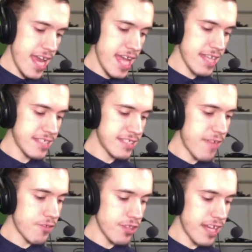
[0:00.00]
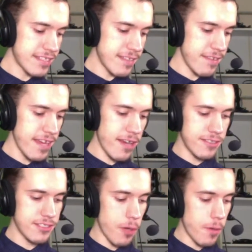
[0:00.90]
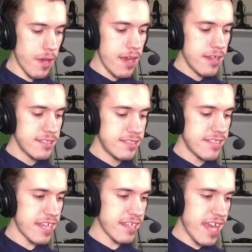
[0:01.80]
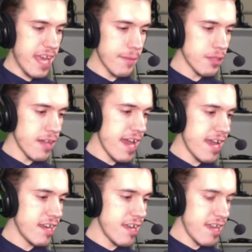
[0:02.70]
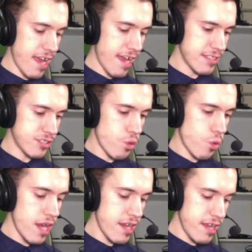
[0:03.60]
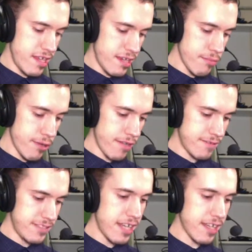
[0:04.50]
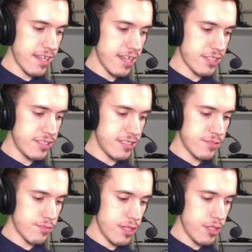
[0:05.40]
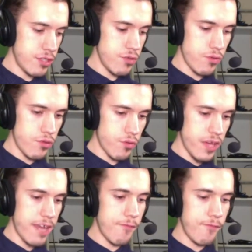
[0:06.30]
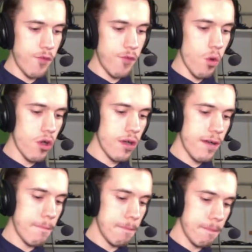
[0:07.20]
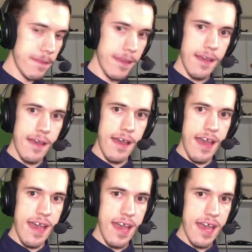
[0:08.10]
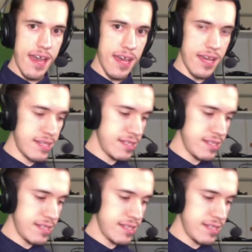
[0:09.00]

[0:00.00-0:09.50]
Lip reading: it is nevertheless there. So SATA cable, and it has quite a number of SATA connections. It's 1, 2, 3, 4, and